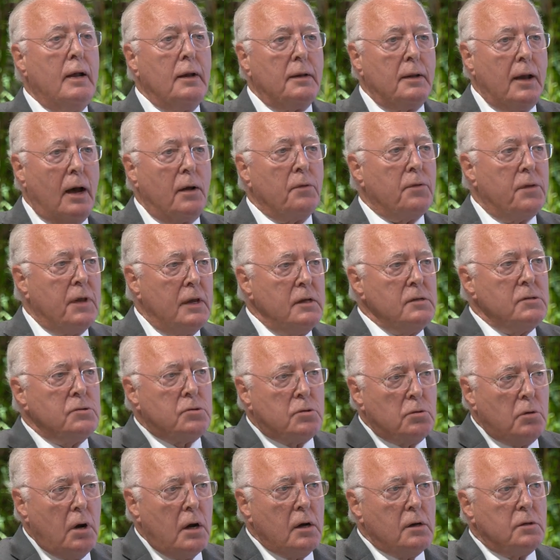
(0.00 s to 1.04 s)
Now, these
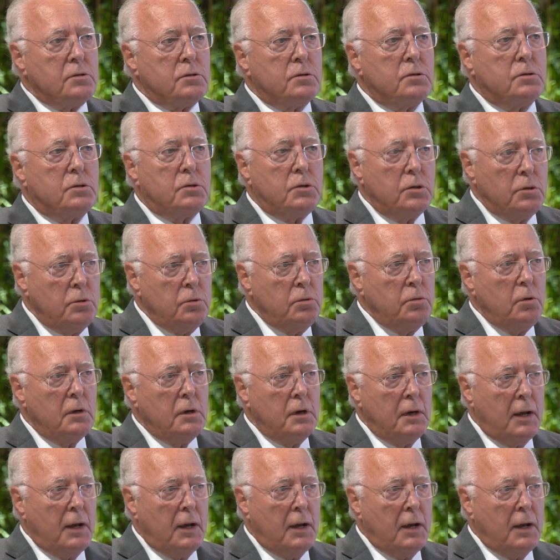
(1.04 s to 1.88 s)
drugs do